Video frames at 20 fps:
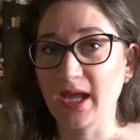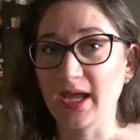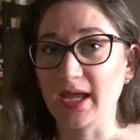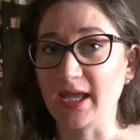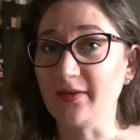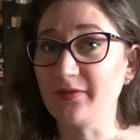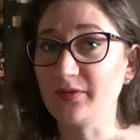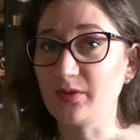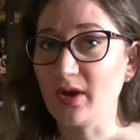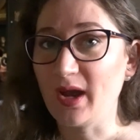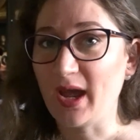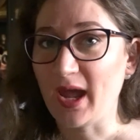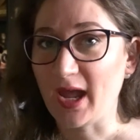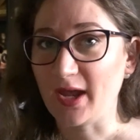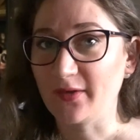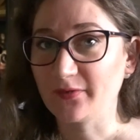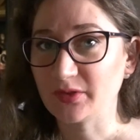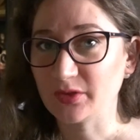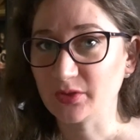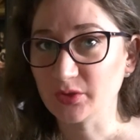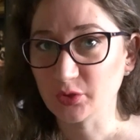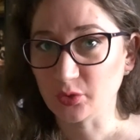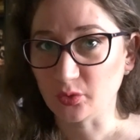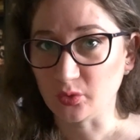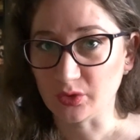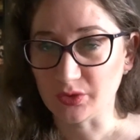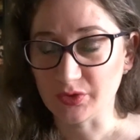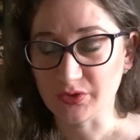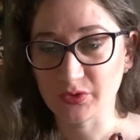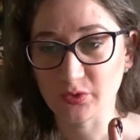if you have two
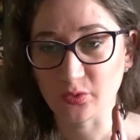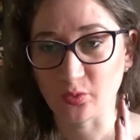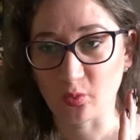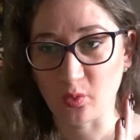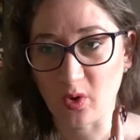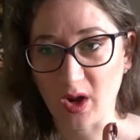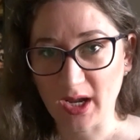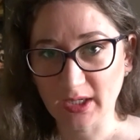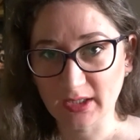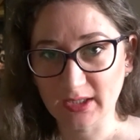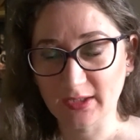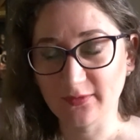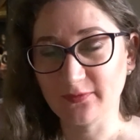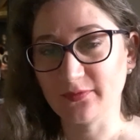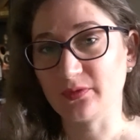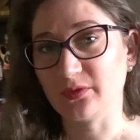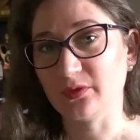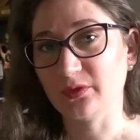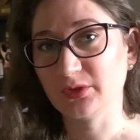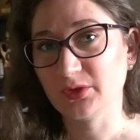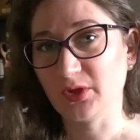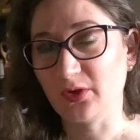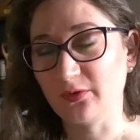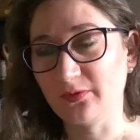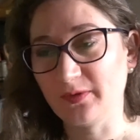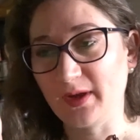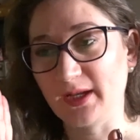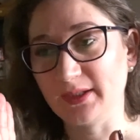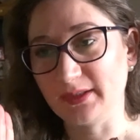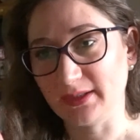doors, one in front
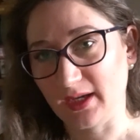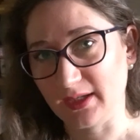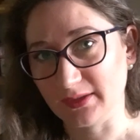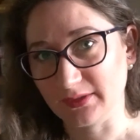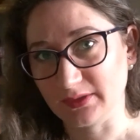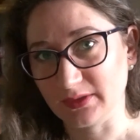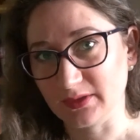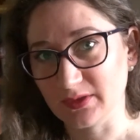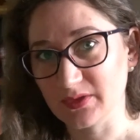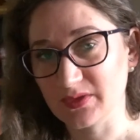of another,